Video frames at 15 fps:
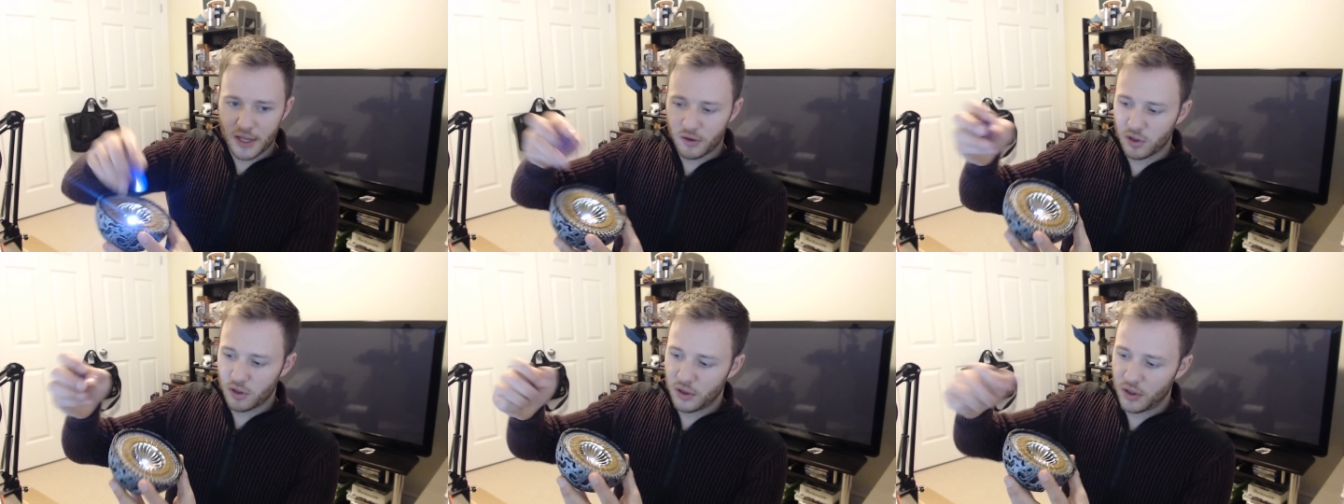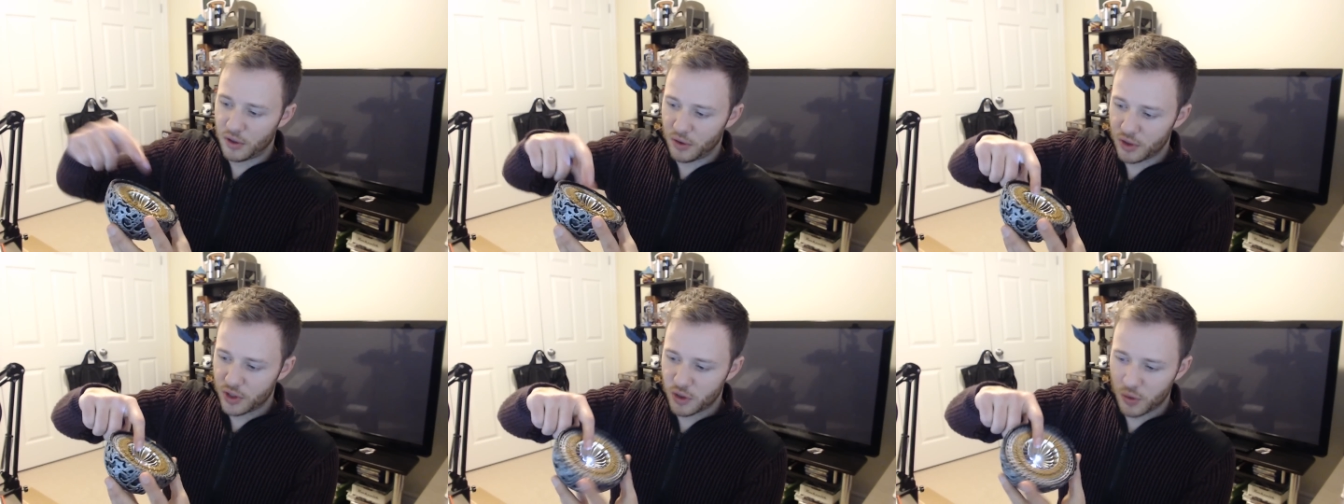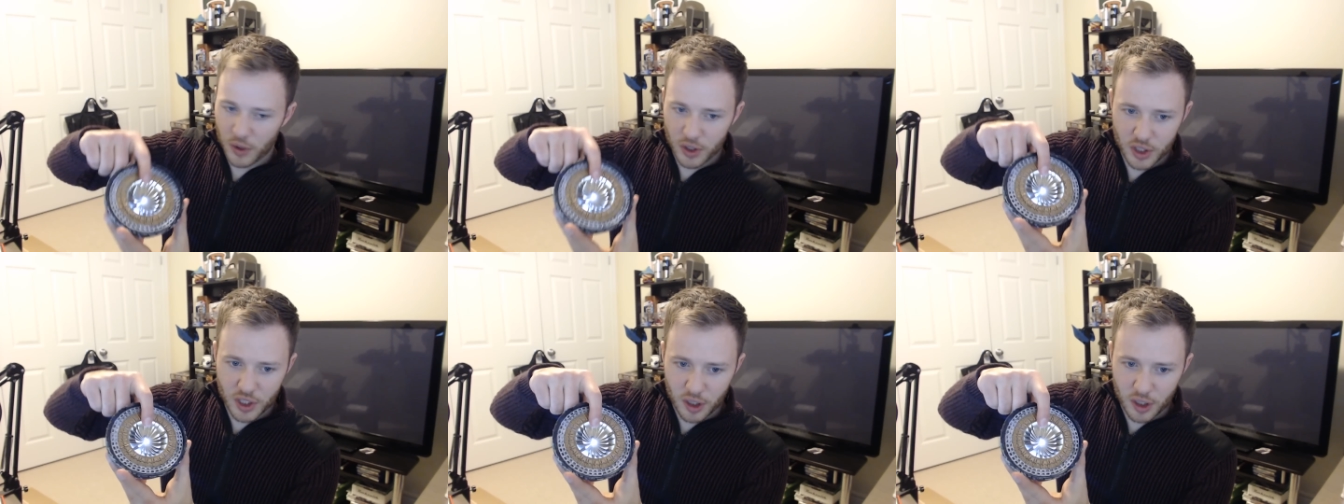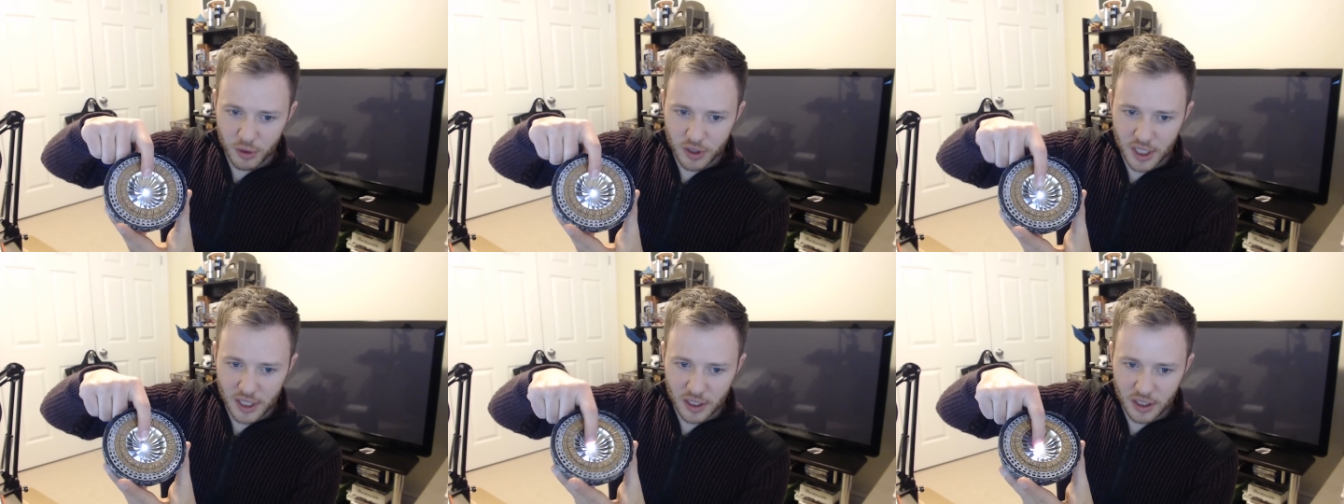there's a little switch here
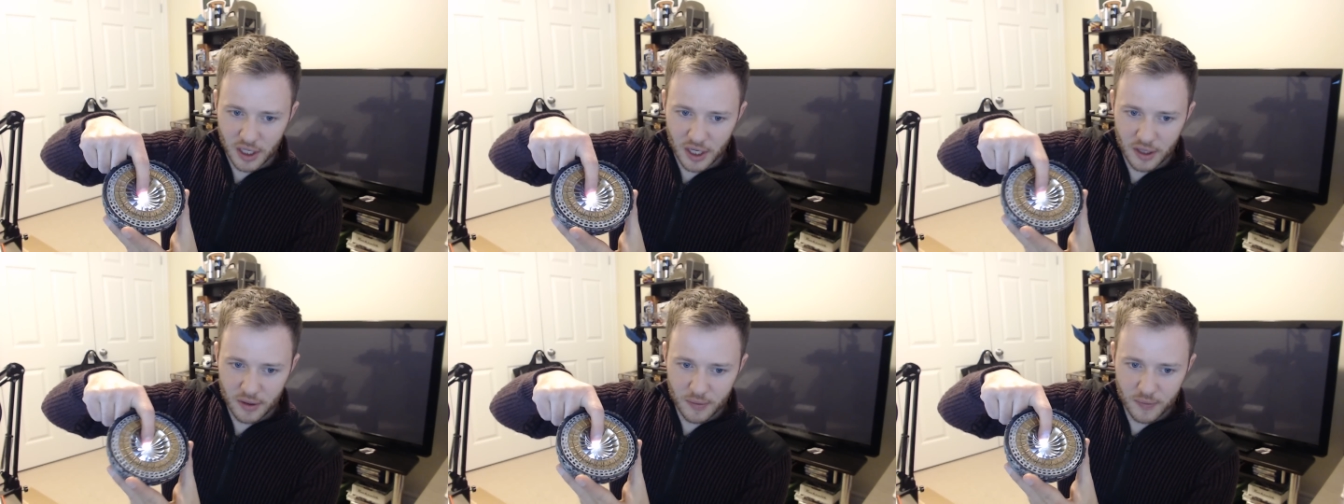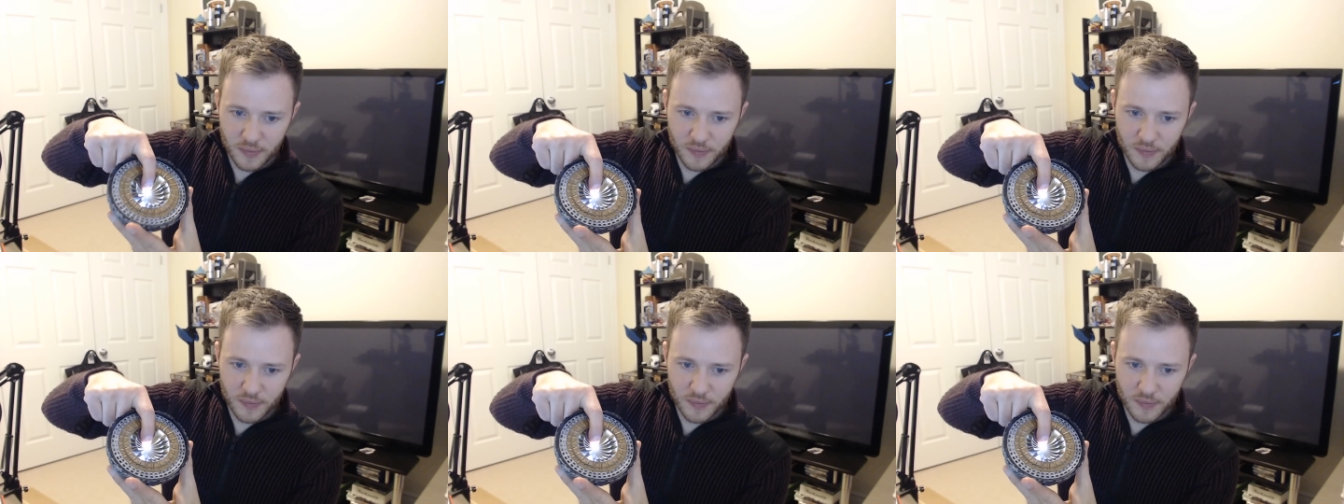beside the light.